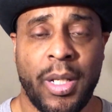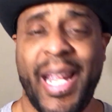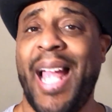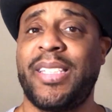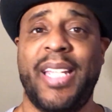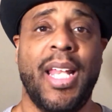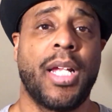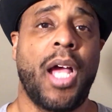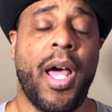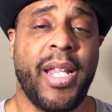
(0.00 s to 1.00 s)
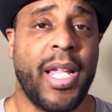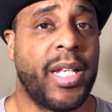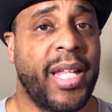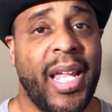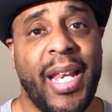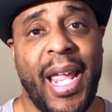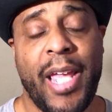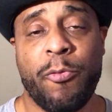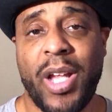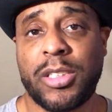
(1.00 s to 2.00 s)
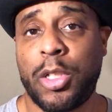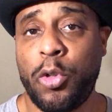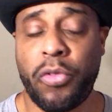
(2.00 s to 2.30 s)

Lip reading: They got telogony and DNA and residue